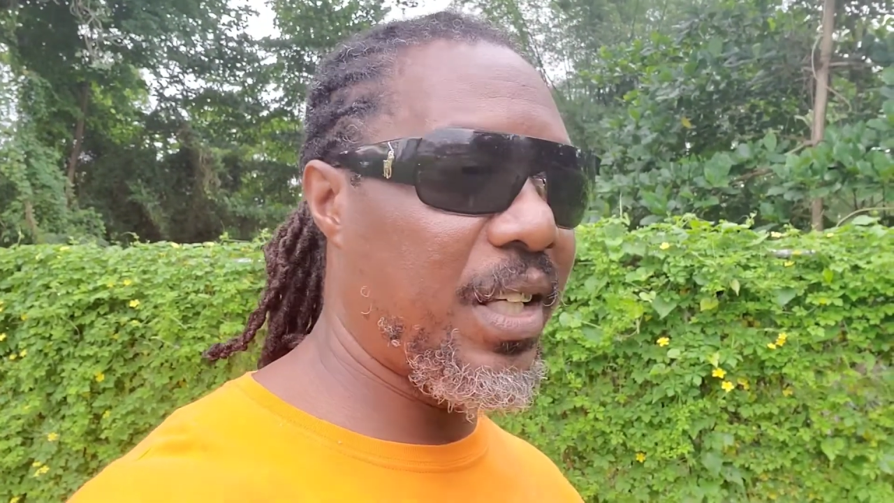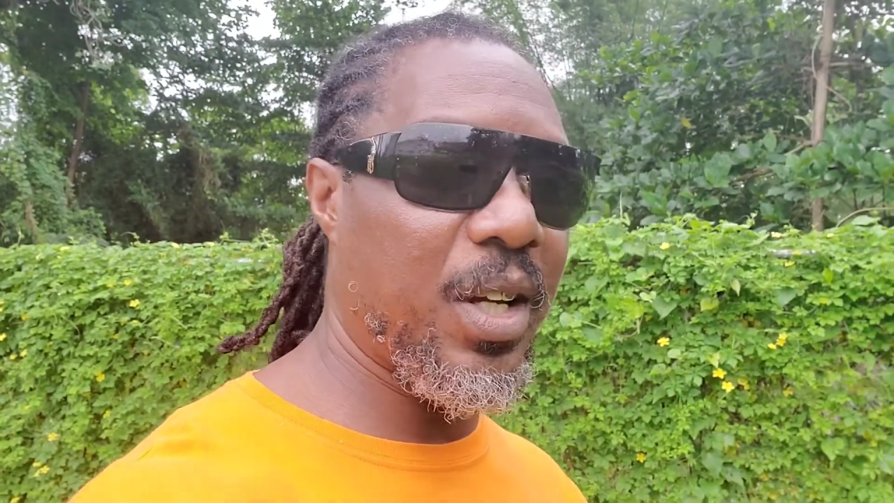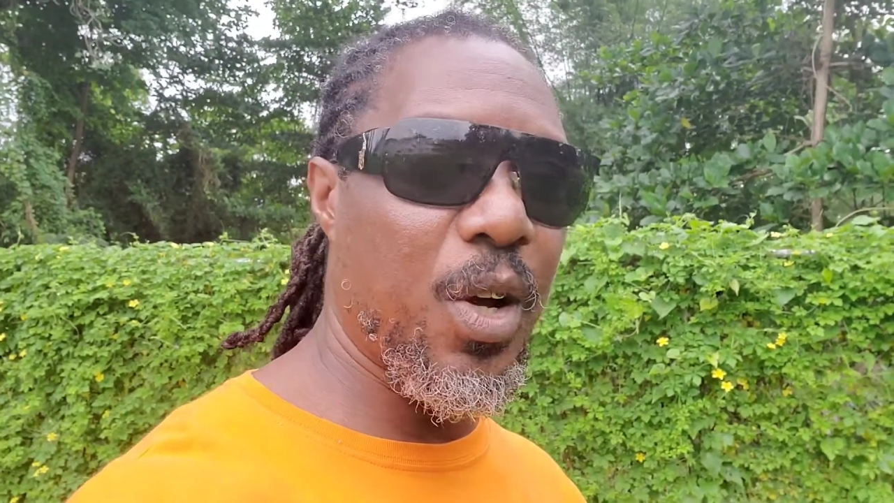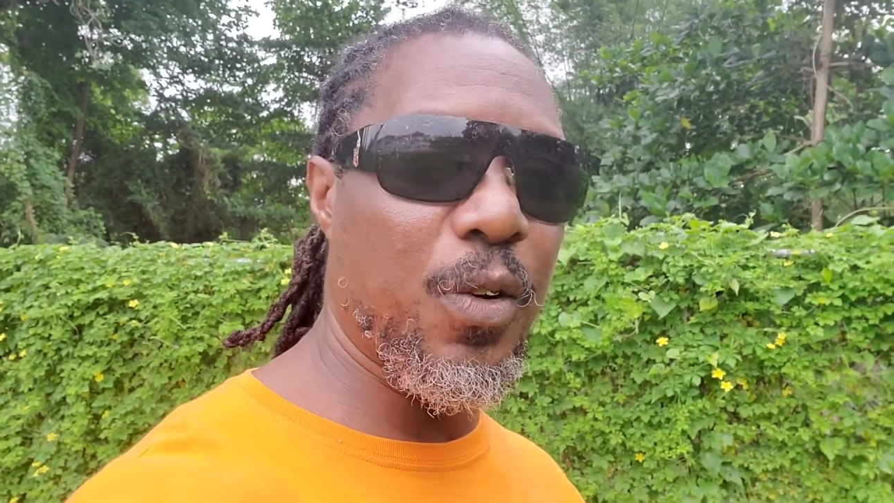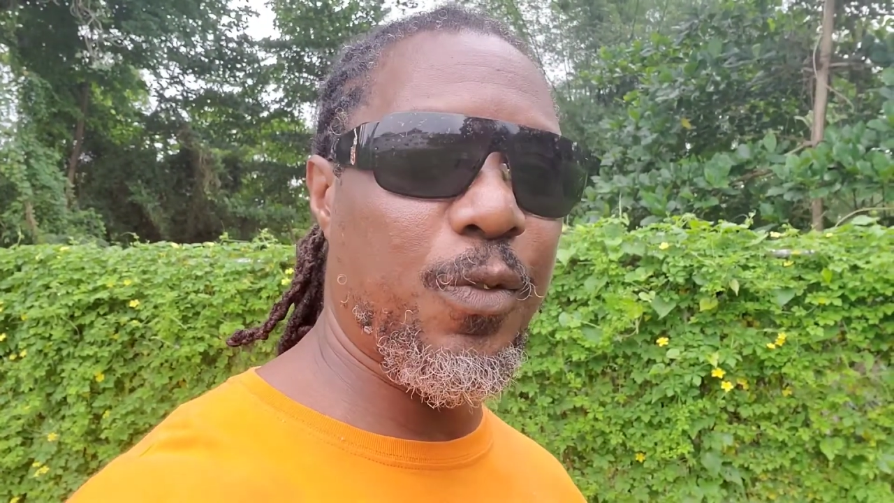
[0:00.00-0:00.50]

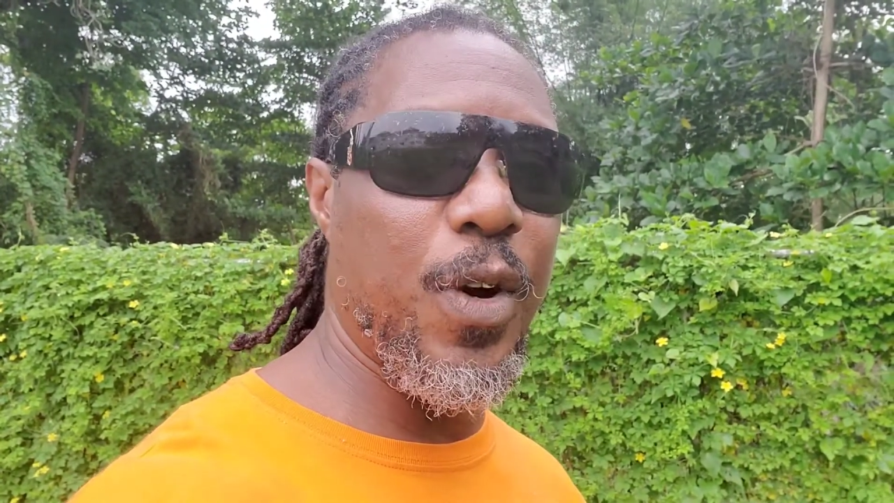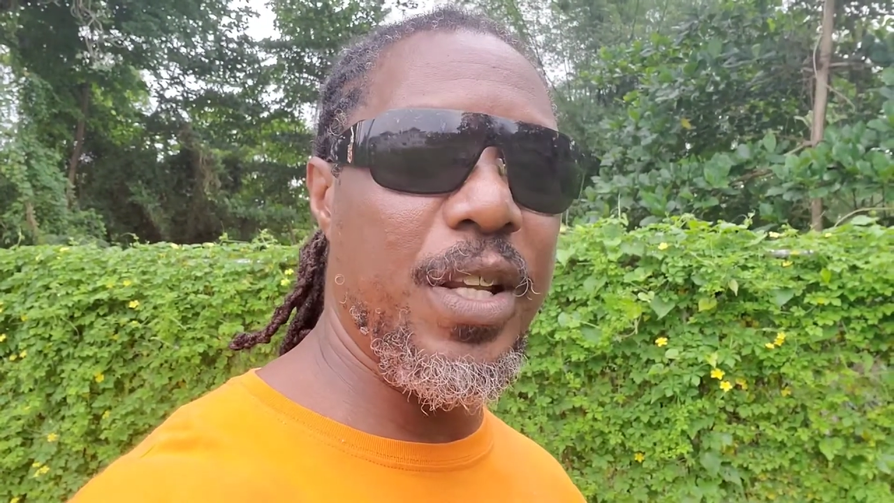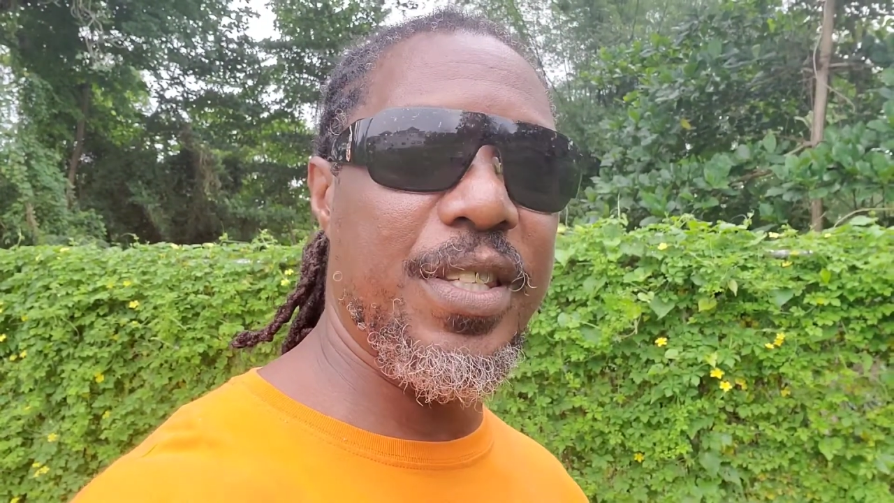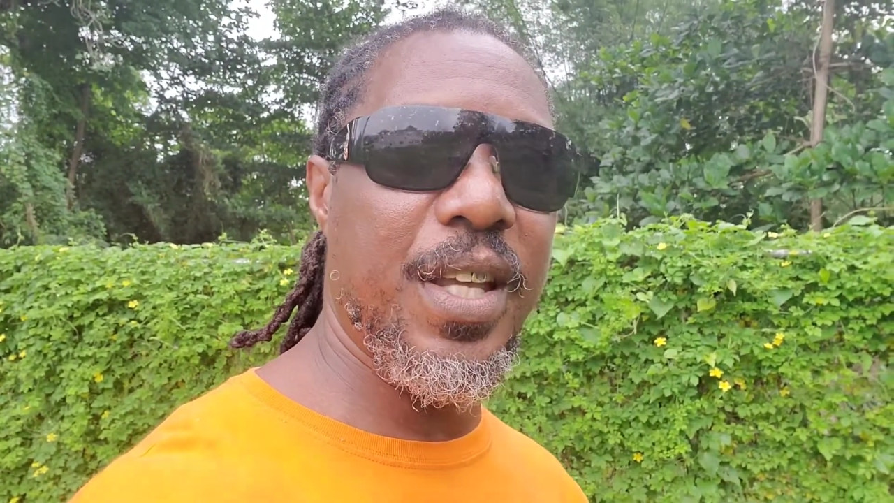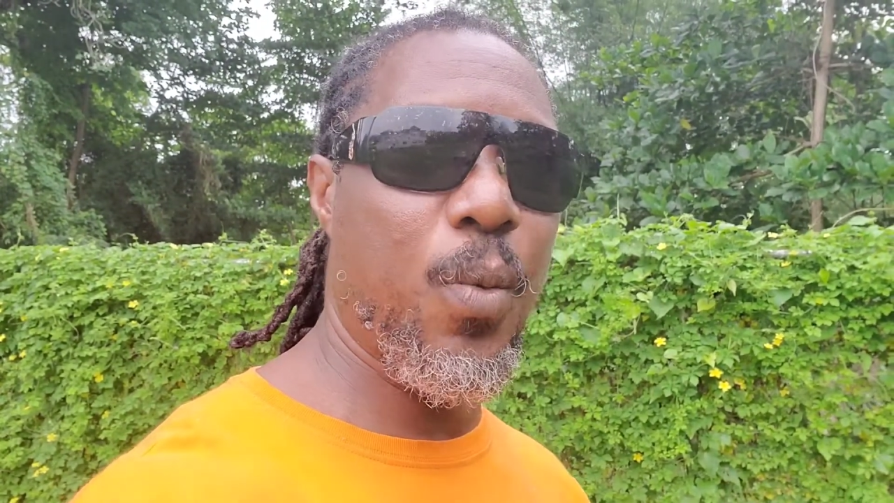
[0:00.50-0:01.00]
their
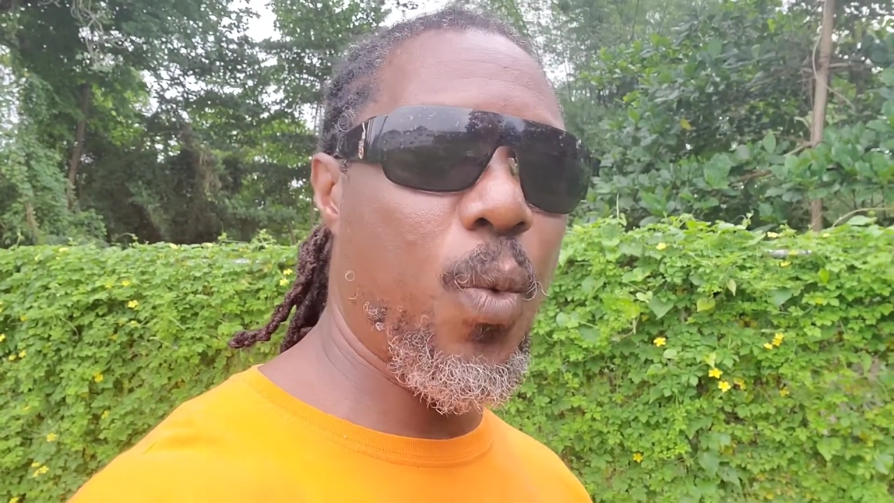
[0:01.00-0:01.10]
girlfriends, their